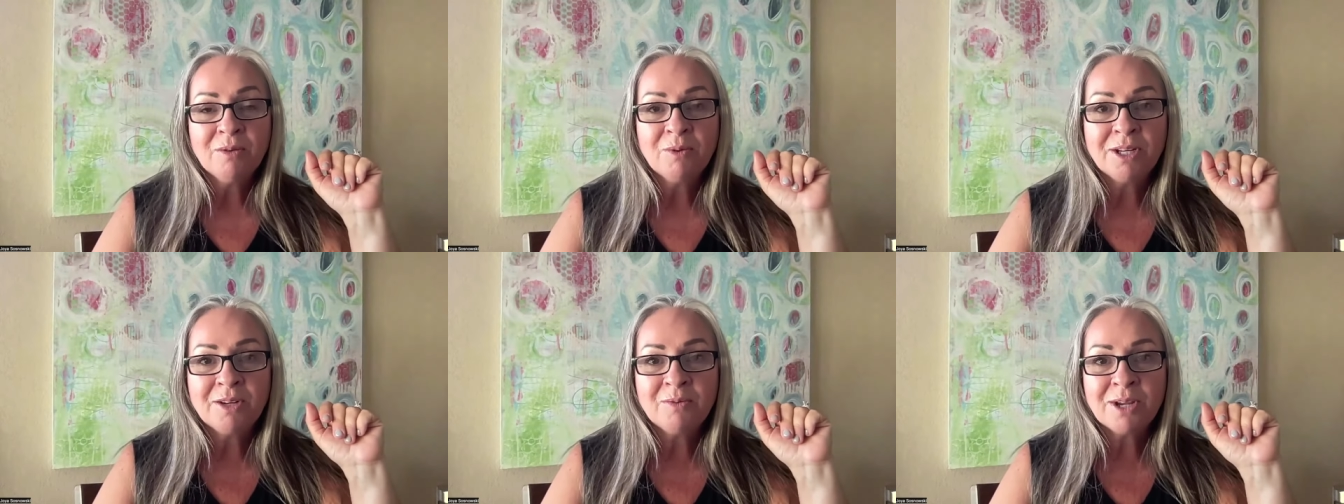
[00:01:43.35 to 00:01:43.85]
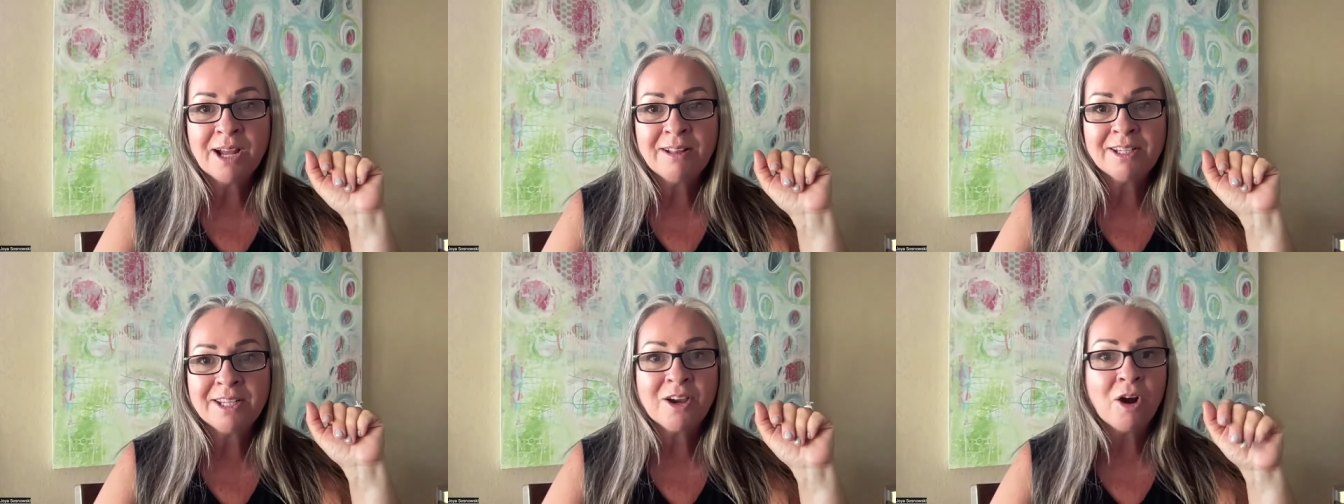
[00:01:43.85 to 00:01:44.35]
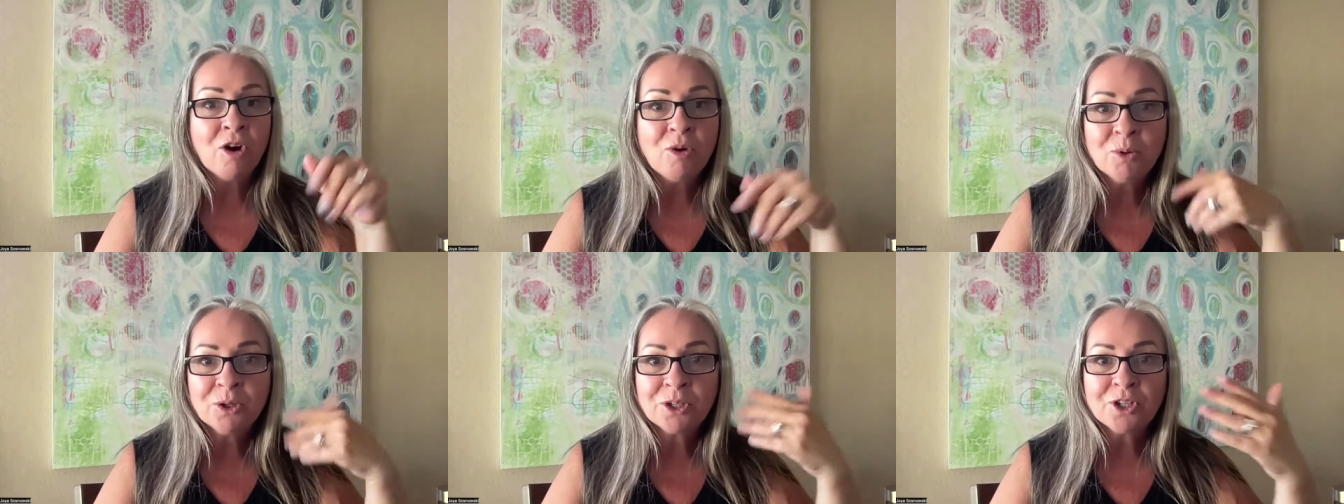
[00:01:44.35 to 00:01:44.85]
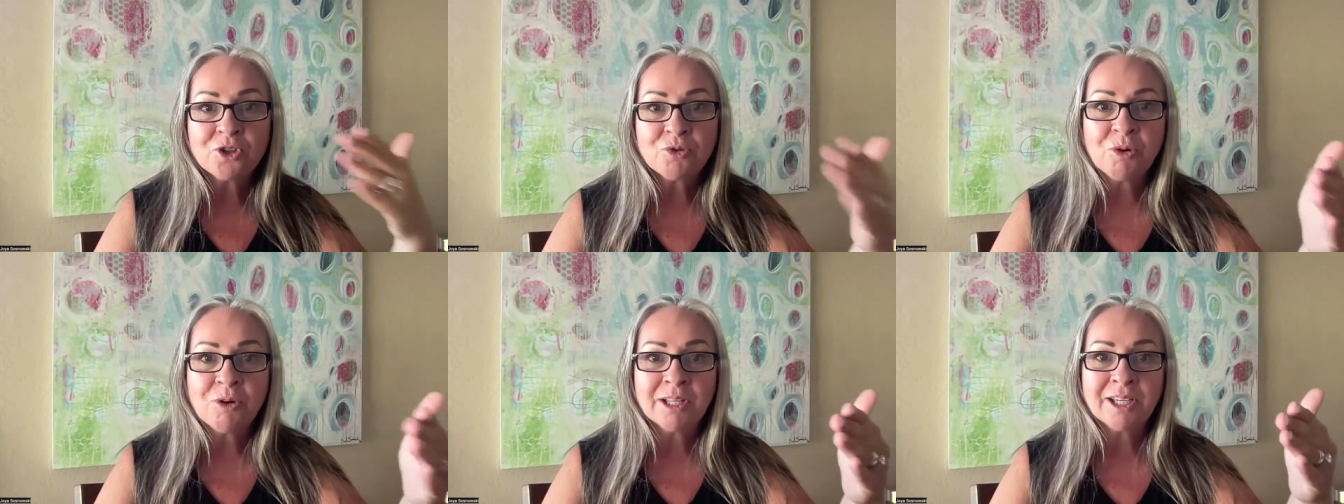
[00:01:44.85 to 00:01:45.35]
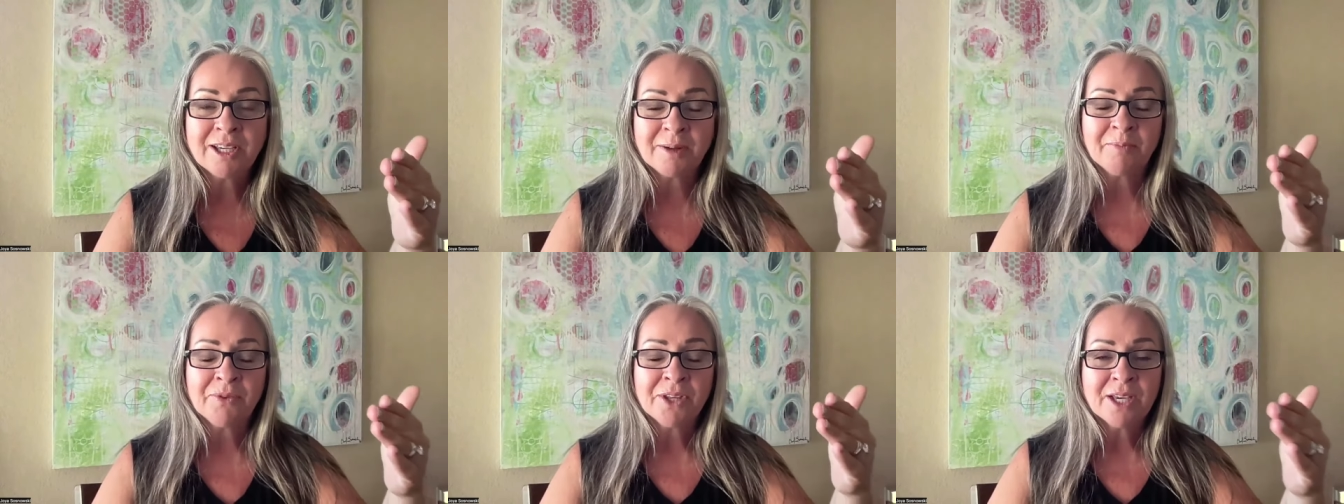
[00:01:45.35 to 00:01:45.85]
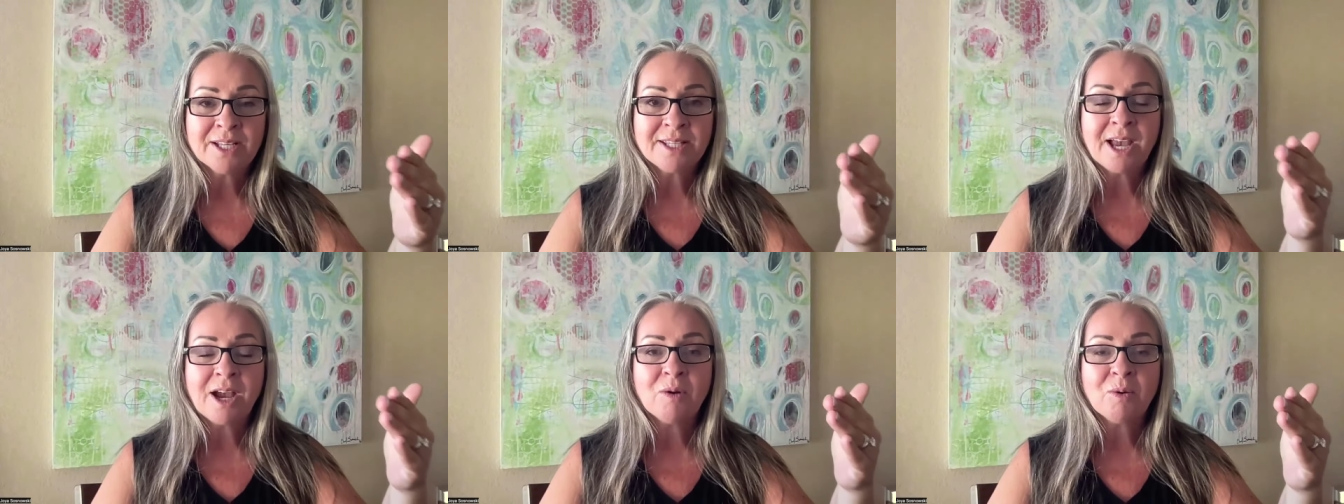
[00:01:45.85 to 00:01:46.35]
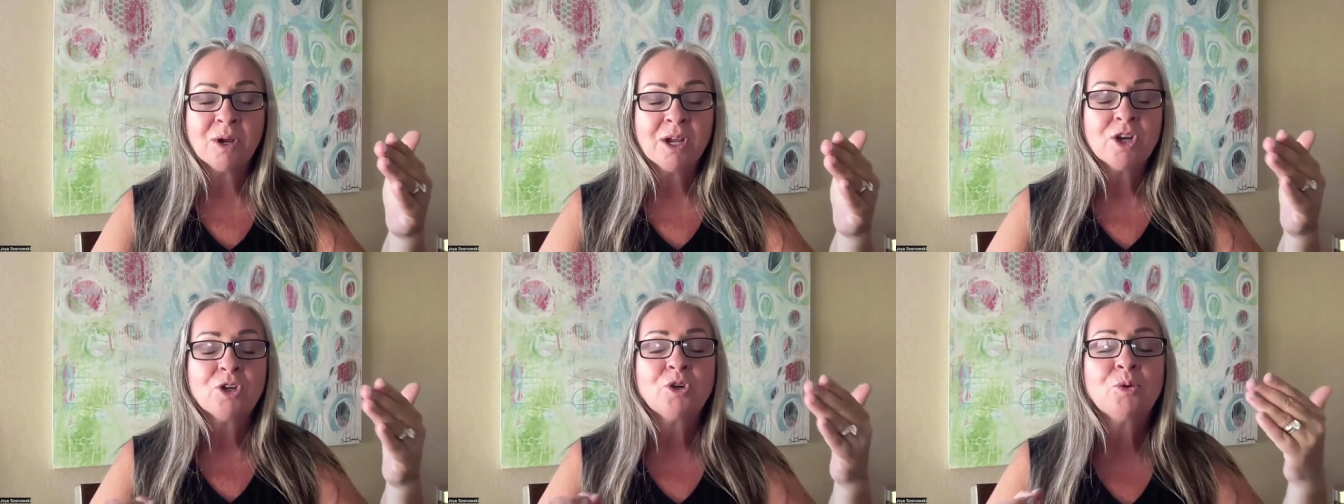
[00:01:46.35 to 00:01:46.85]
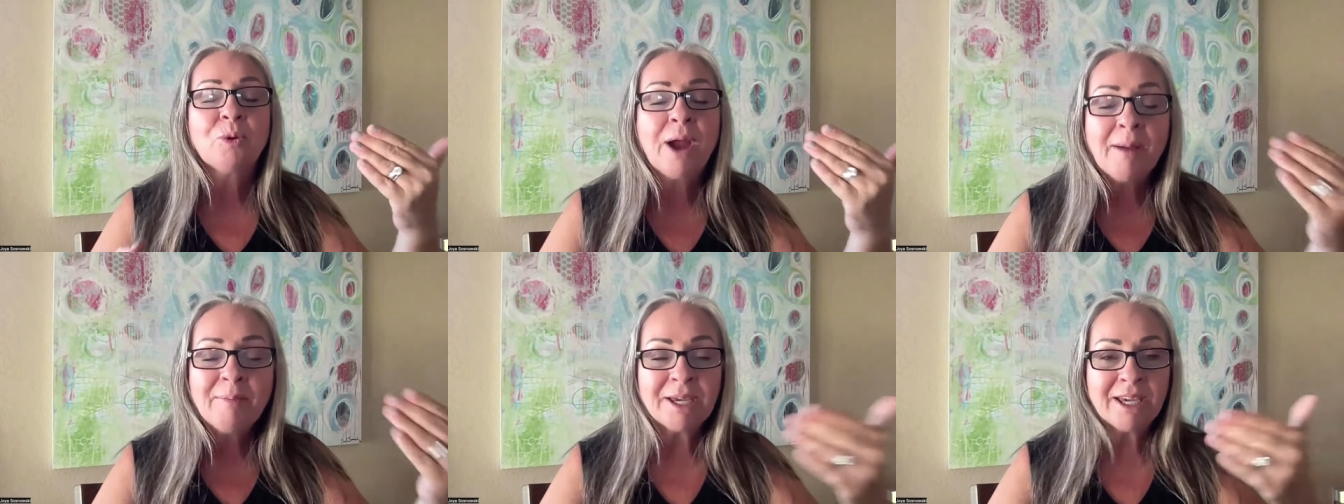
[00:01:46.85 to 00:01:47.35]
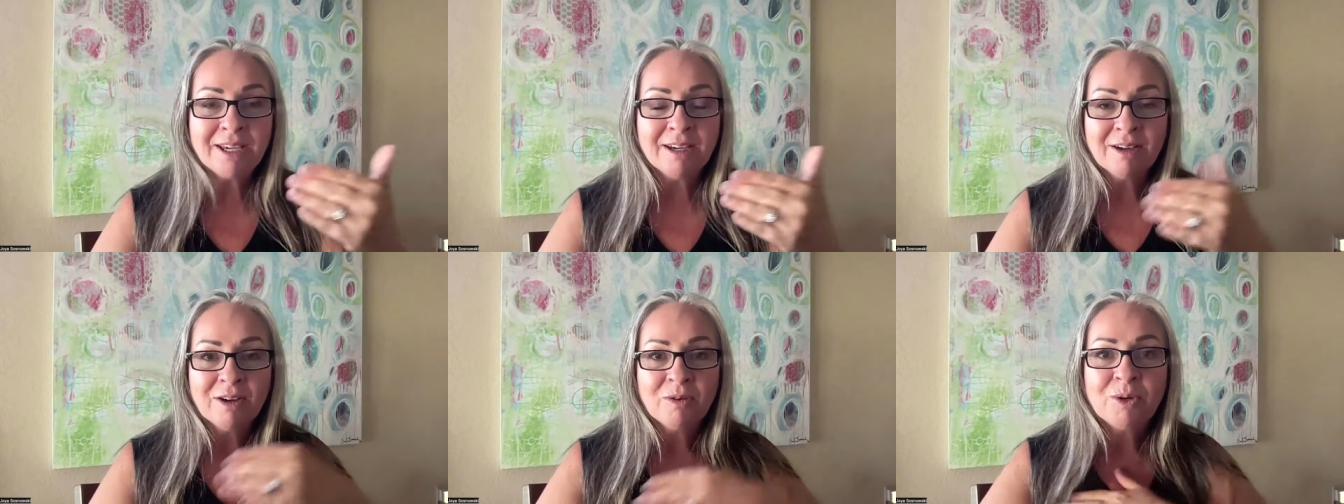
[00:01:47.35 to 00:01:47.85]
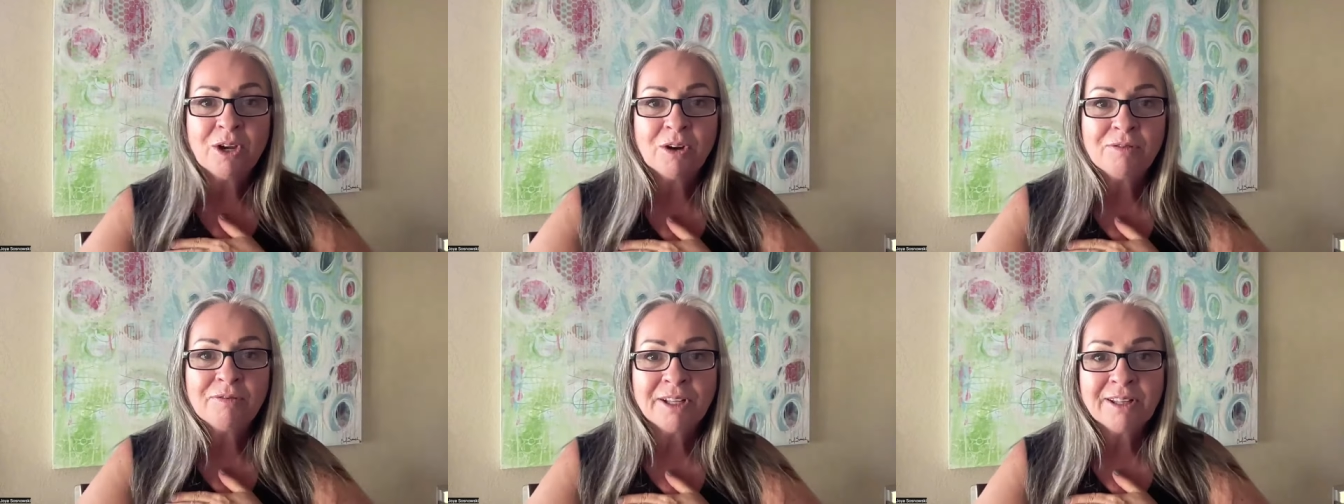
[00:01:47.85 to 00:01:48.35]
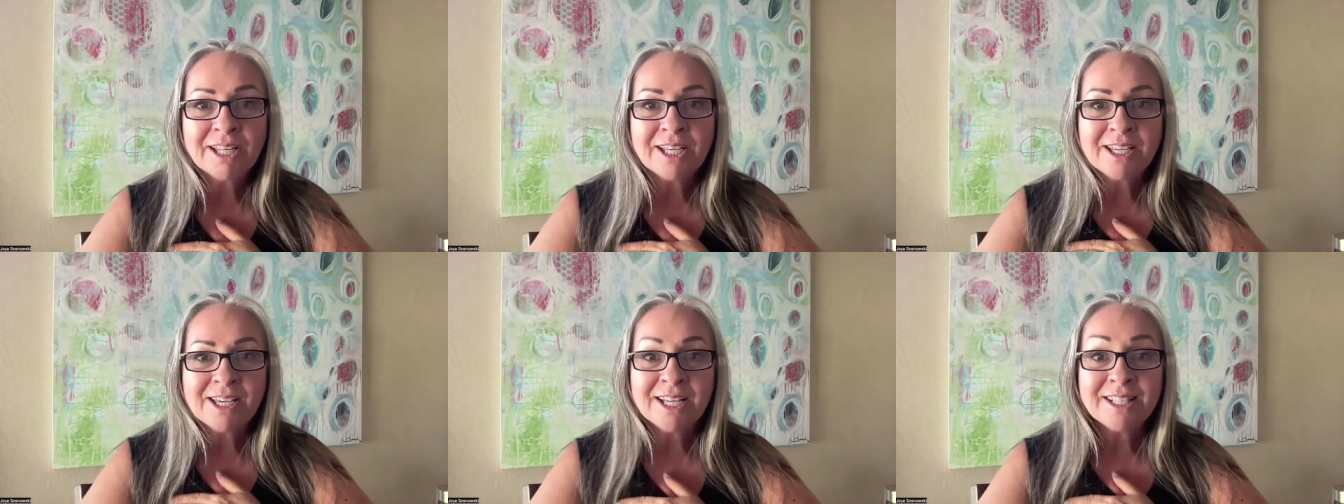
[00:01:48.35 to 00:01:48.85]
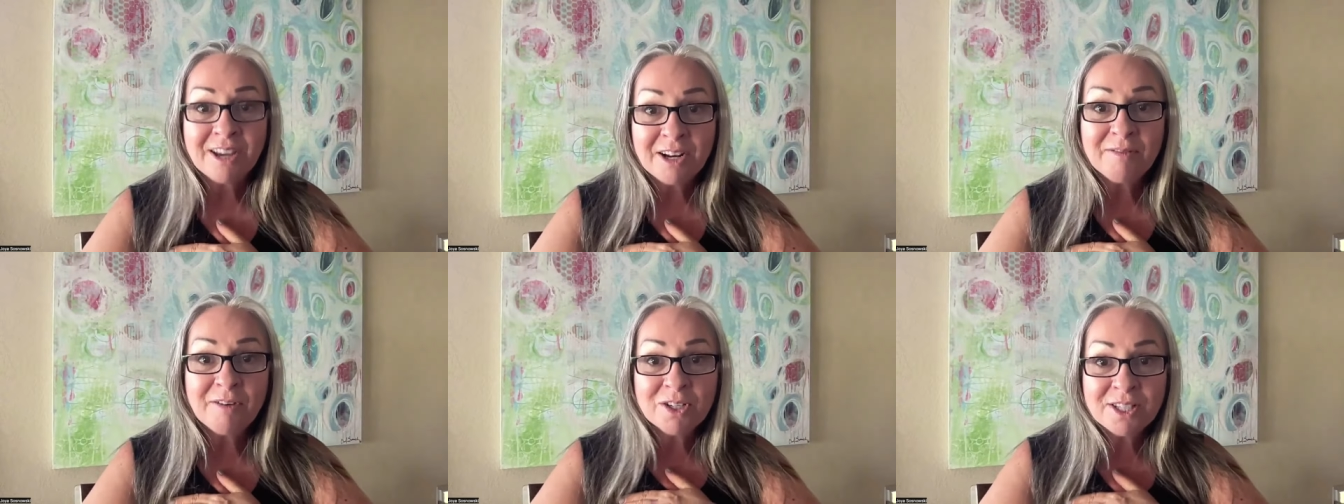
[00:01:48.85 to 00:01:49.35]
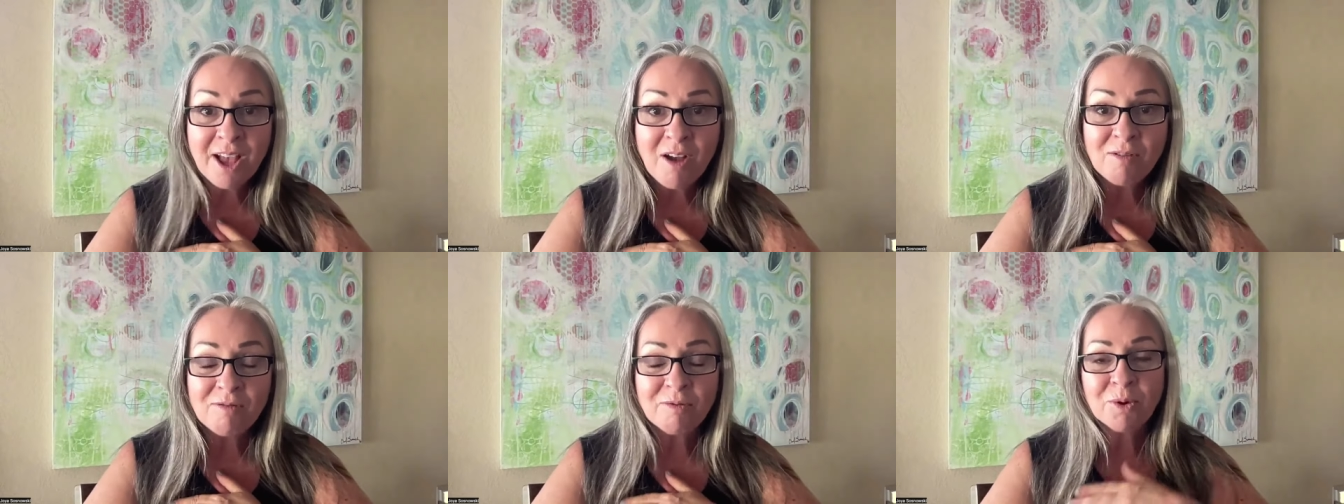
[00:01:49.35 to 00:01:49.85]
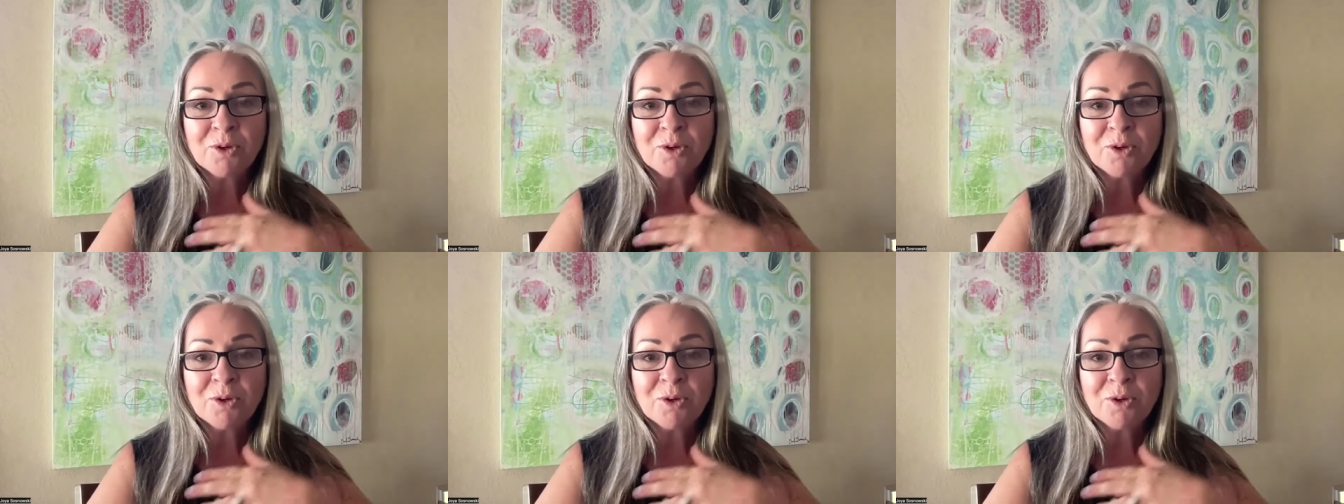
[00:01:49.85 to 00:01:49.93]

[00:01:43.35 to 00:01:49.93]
When in reality, all we're controlling is how crappy we are feeling inside of ourself.